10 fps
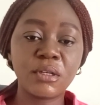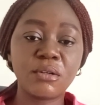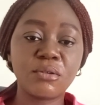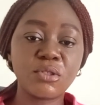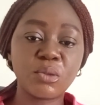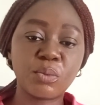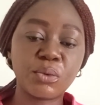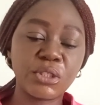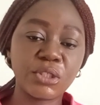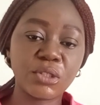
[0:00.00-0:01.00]
We're going to
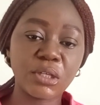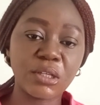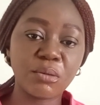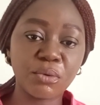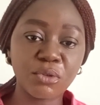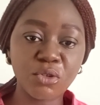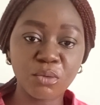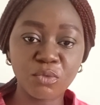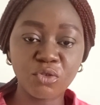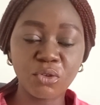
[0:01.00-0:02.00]
put it at the
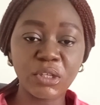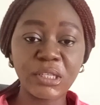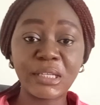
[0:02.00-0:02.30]
bottom trolley,